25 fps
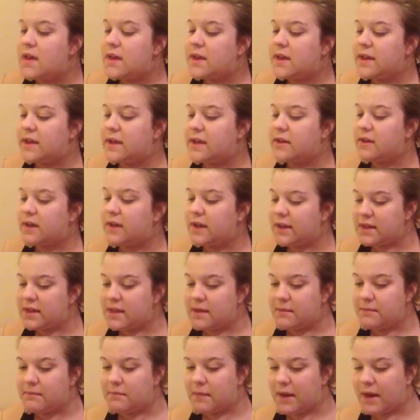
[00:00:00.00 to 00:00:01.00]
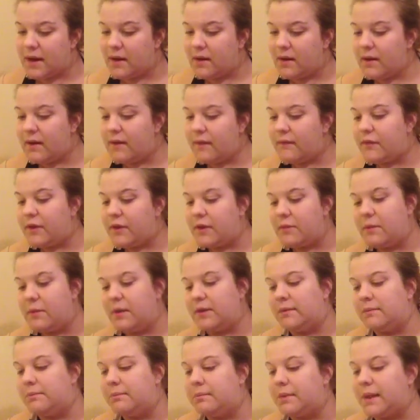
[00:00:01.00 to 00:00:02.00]
He created them male and
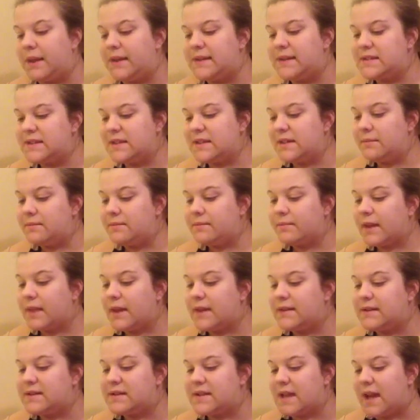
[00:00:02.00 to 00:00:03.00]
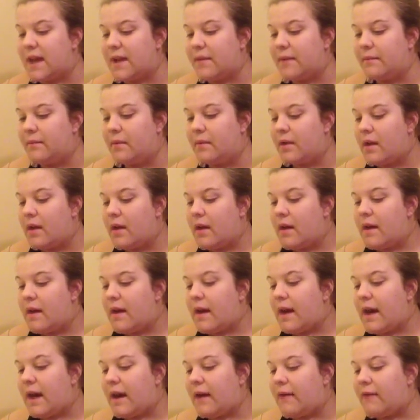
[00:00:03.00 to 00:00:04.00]
female, blessed them, and said,
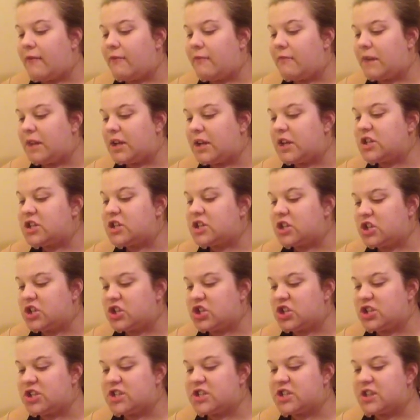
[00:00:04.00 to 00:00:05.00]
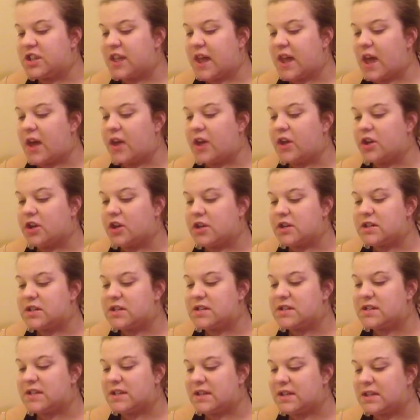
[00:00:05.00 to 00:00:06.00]
"Have many children so that your
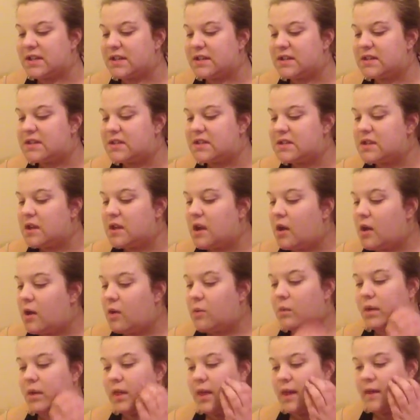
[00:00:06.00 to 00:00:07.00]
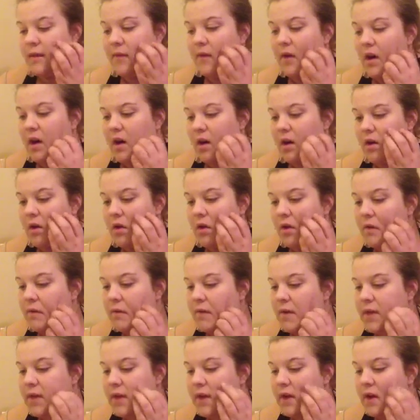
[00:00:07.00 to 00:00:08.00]
descendants will live all
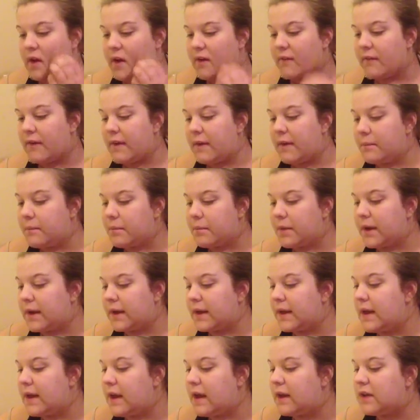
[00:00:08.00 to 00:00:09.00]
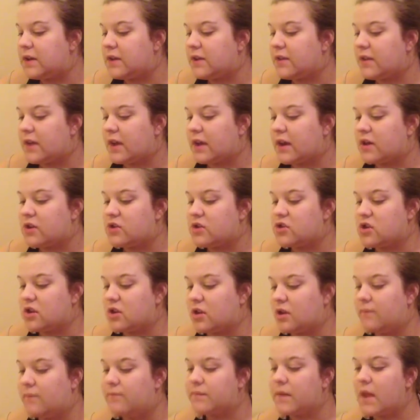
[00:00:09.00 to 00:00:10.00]
over the earth and bring it under their
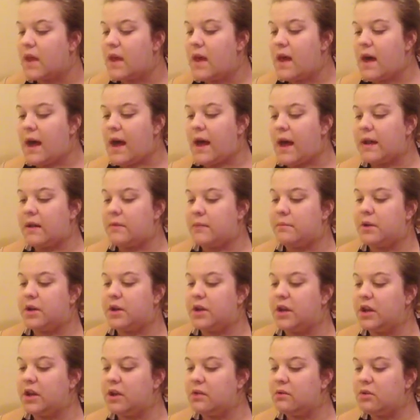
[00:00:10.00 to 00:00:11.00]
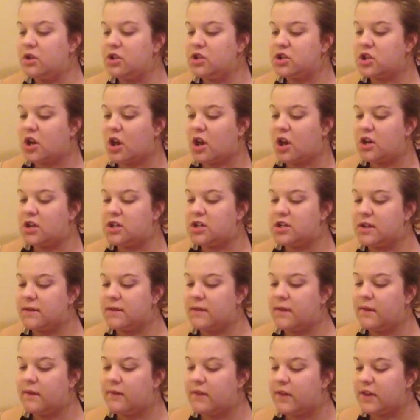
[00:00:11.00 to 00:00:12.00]
control. I am putting you in charge
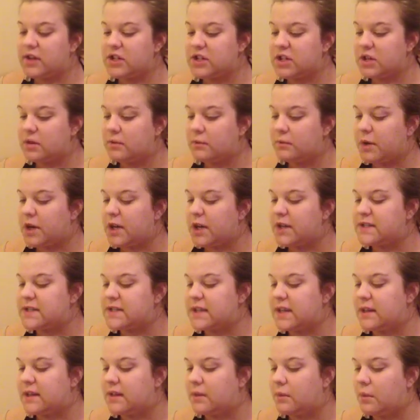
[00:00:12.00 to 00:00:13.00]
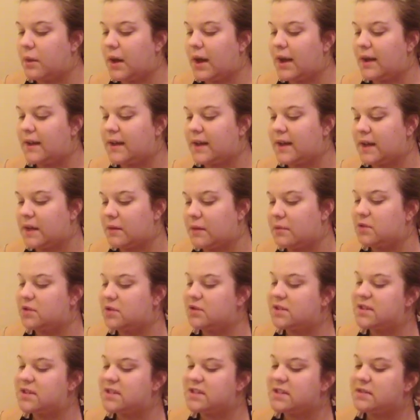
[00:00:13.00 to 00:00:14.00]
of the fish and birds and the wild
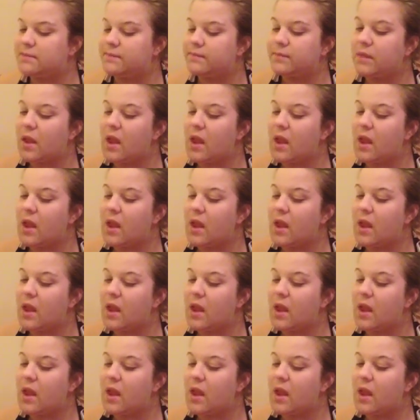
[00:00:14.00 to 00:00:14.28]
animals.